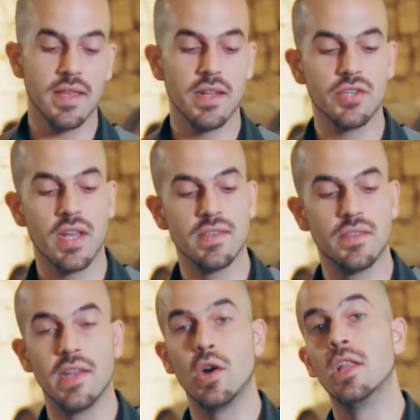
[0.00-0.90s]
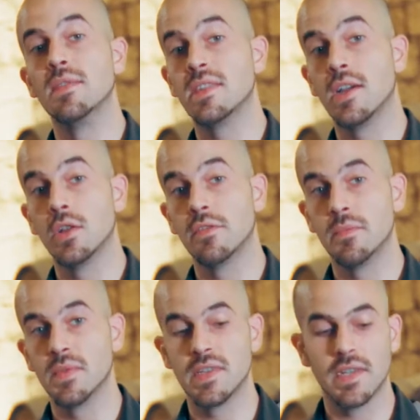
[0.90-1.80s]
get a chance to take all of its color
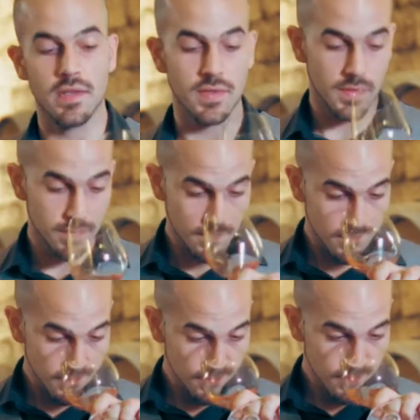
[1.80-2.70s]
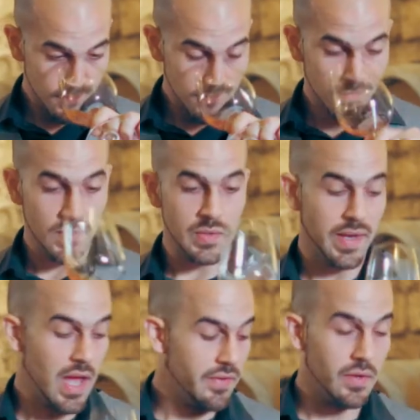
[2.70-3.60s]
from the skins. So
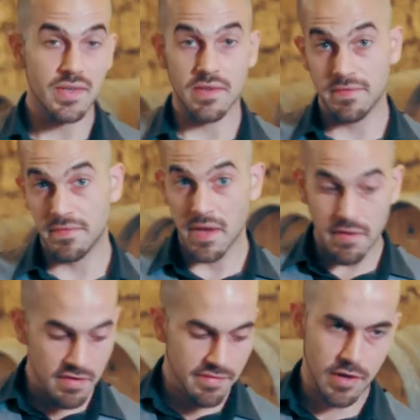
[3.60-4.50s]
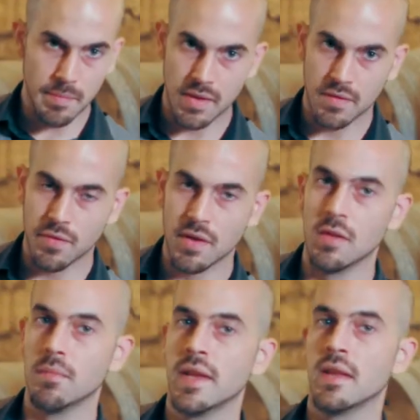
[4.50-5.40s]
we have here is a very, very
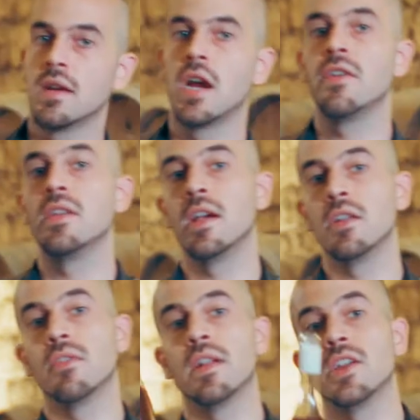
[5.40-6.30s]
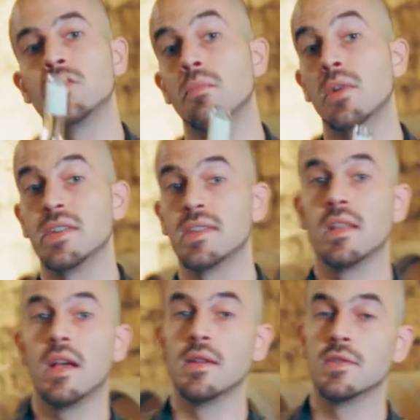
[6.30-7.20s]
Mediterranean blend, Carignan, Grenache, and
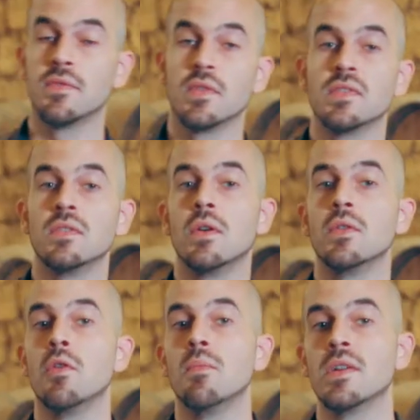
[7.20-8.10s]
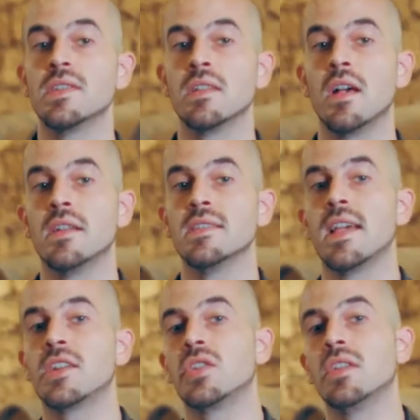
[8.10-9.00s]
Marselan. So for those that don't know, Marselan is
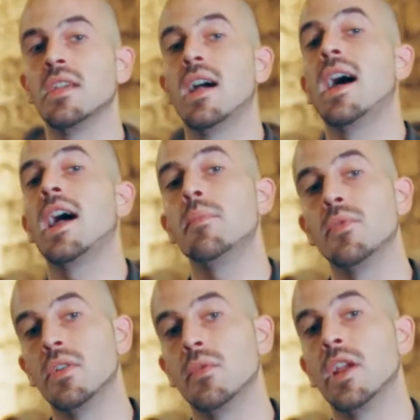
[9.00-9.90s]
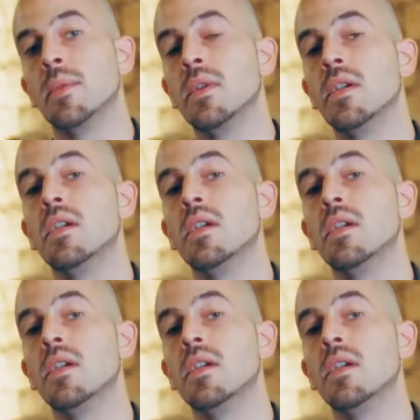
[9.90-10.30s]
actually a hybrid grape